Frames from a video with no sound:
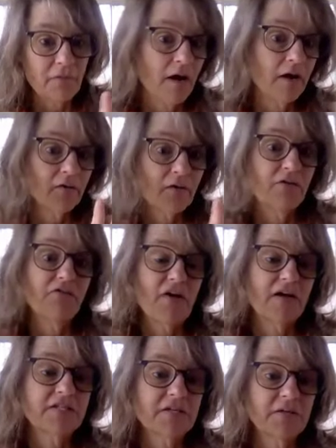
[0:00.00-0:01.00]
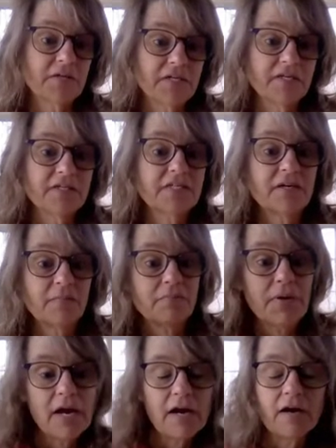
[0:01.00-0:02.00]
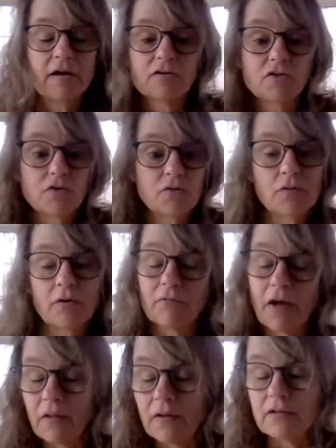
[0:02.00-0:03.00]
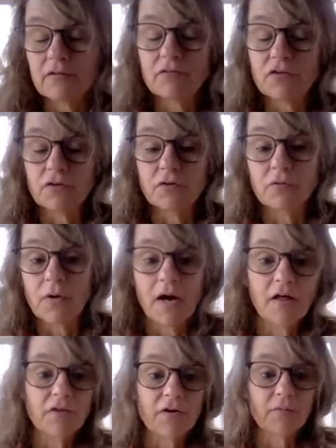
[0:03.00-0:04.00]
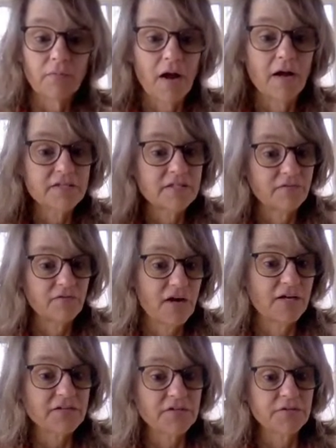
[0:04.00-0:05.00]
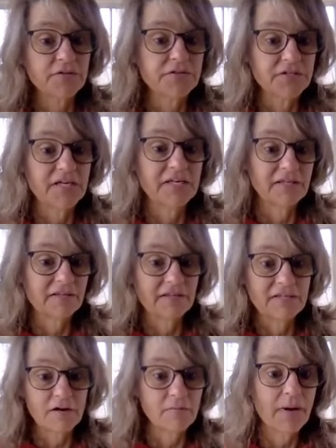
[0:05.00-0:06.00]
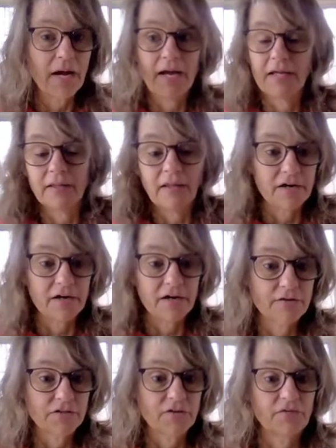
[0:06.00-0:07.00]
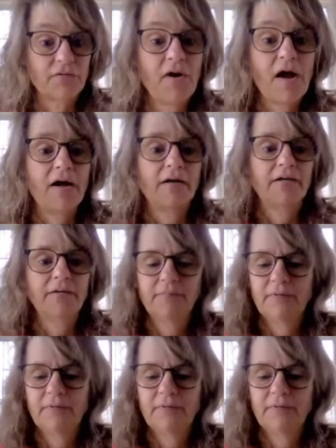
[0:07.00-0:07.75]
a rock or a fossil is compared to or relative to other rocks and fossils in nearby layers of the rock.